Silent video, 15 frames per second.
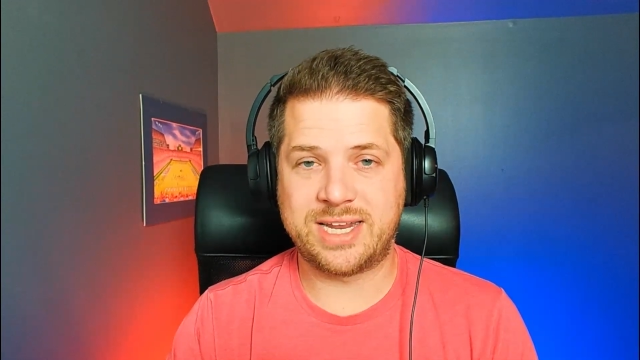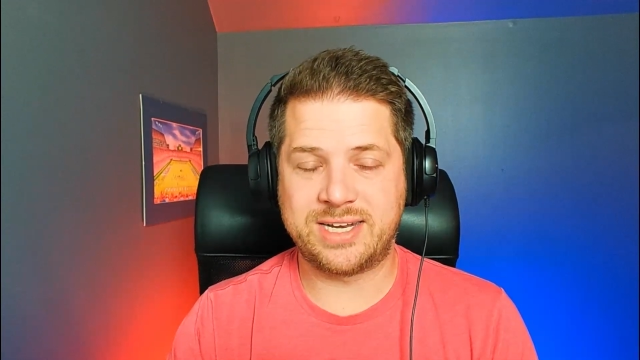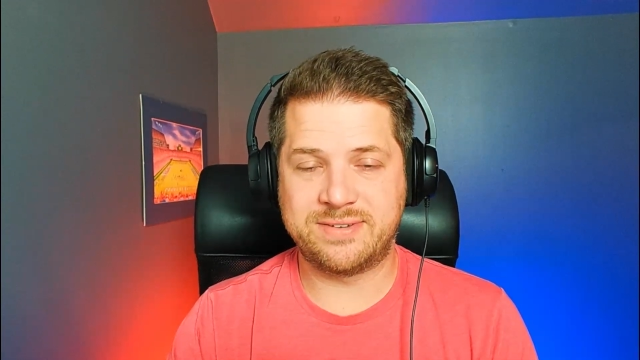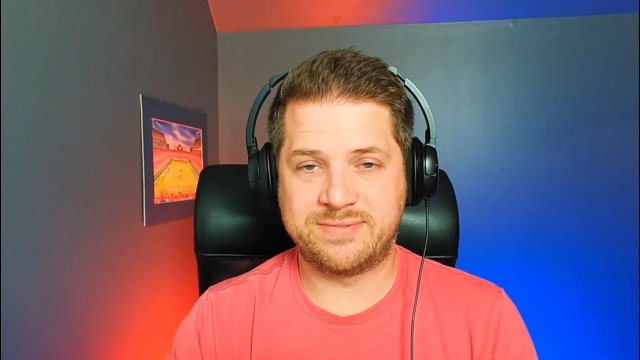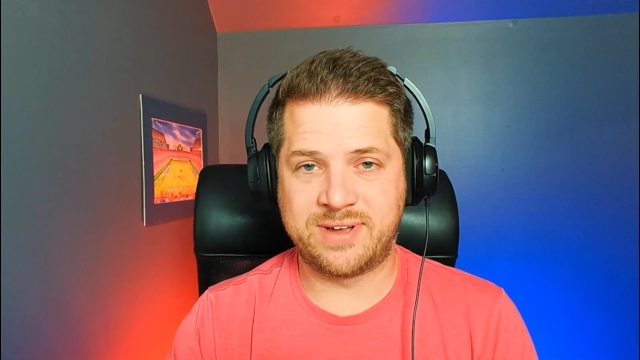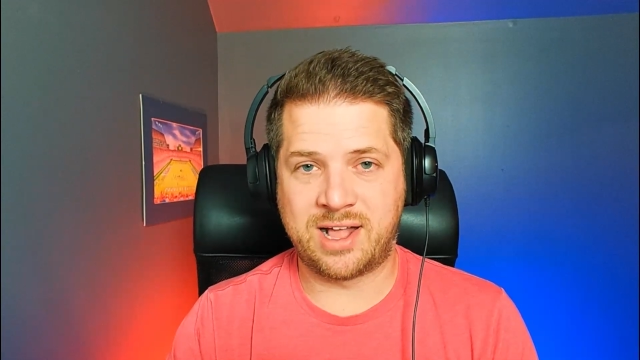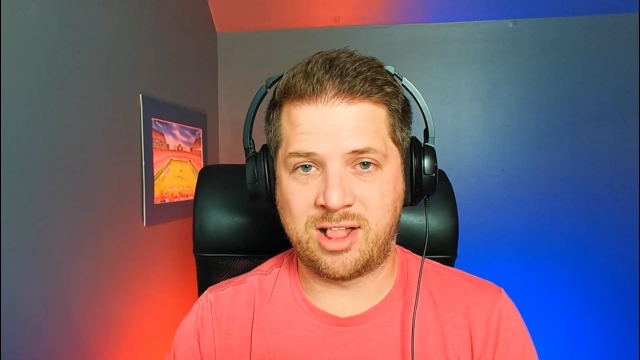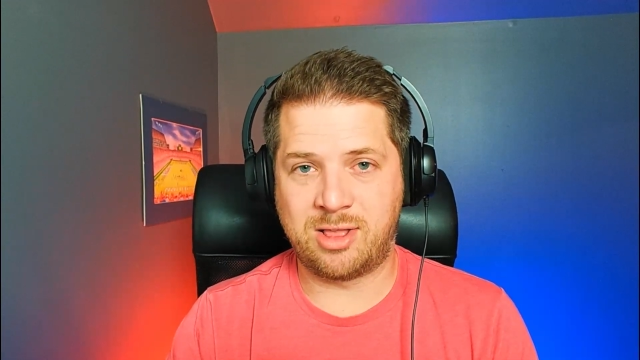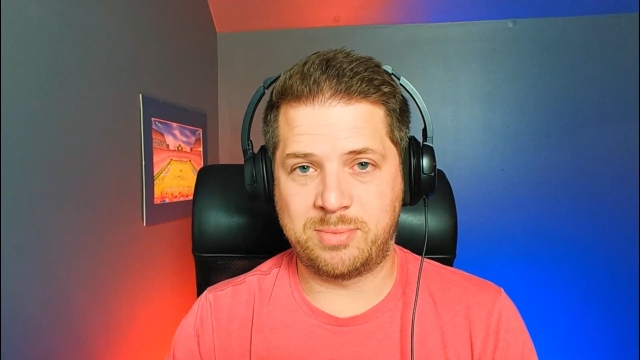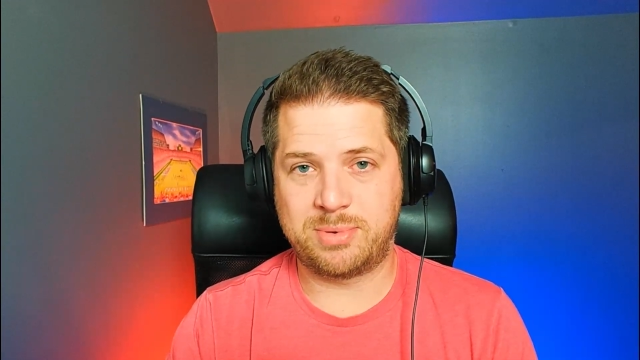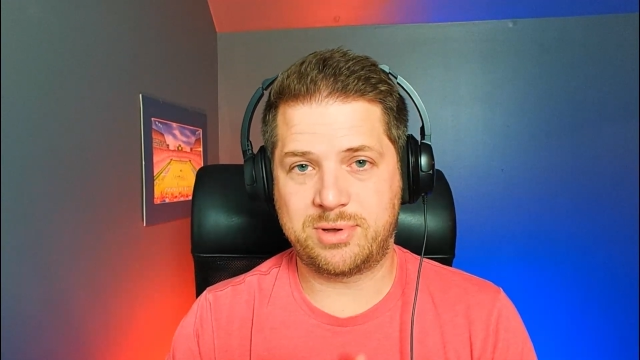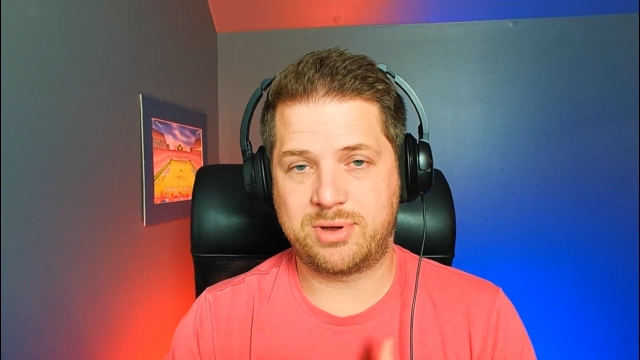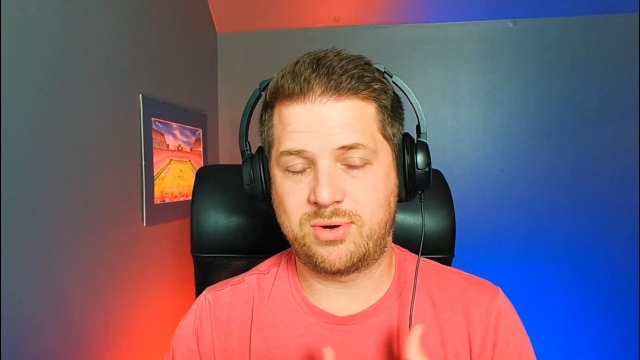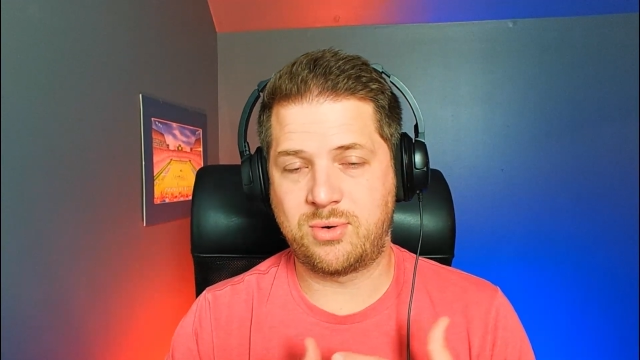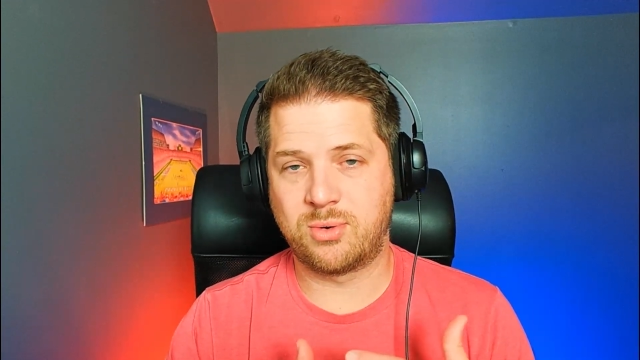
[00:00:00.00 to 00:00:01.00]
and
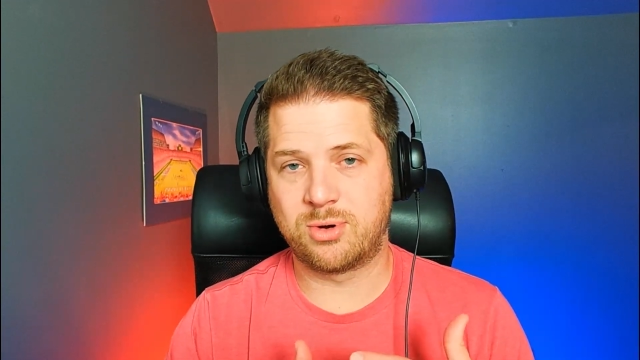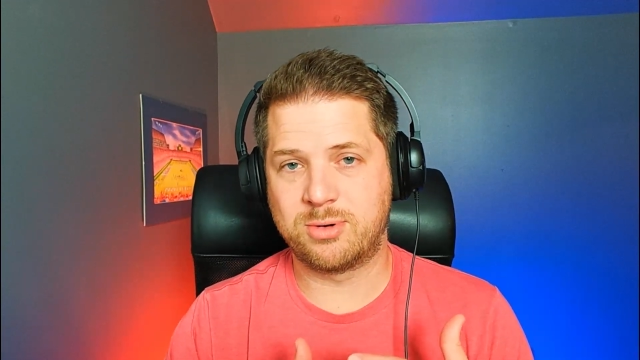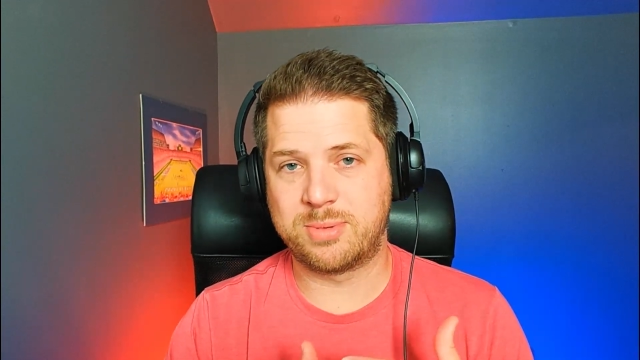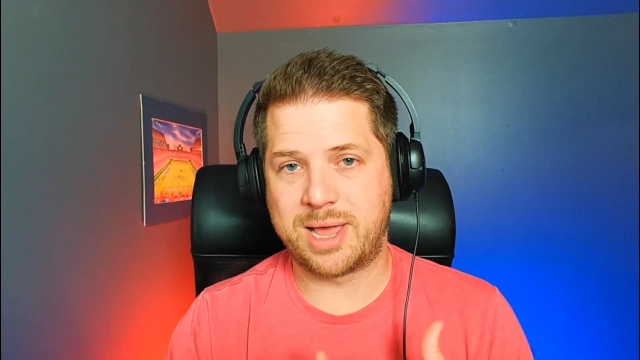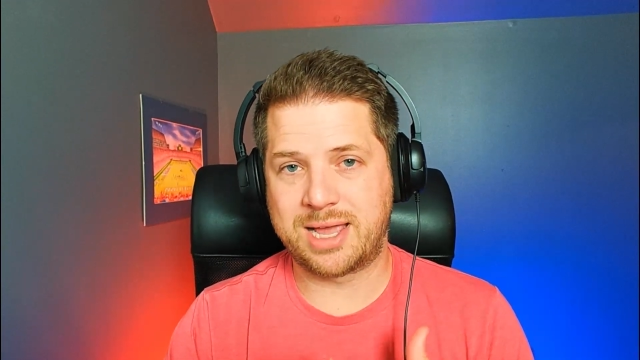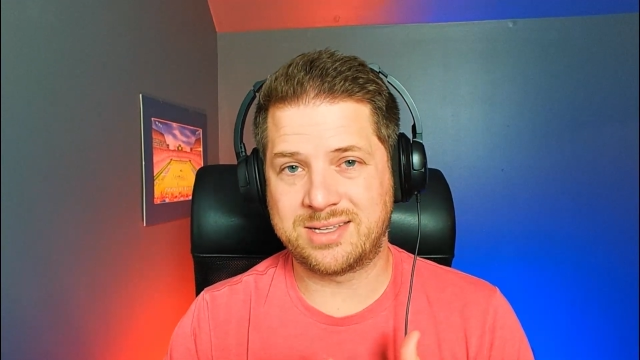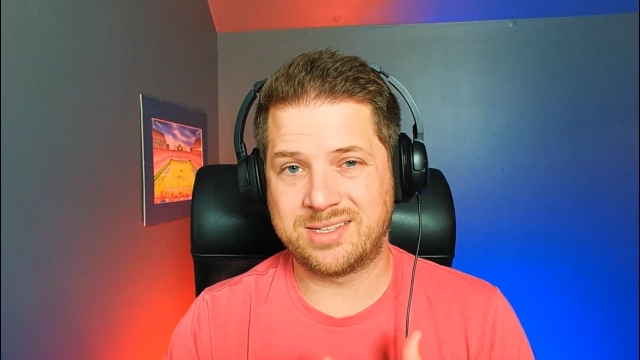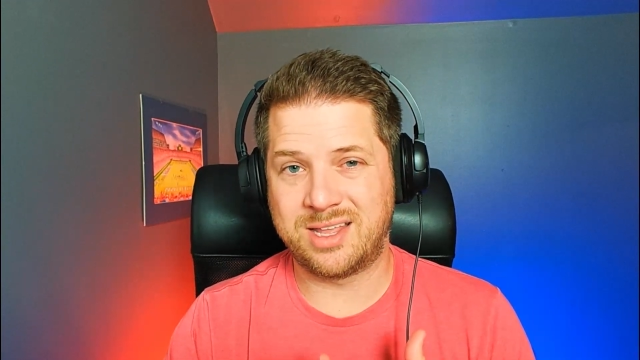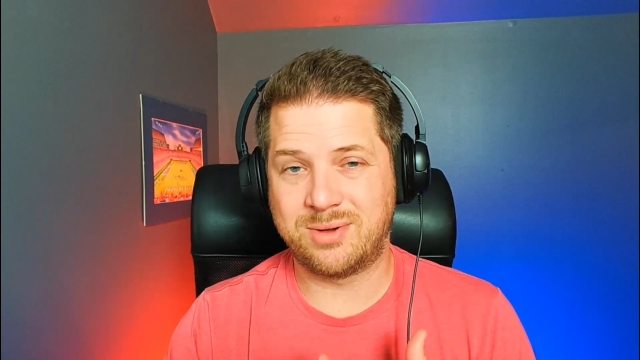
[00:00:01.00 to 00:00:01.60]
develop quarterbacks.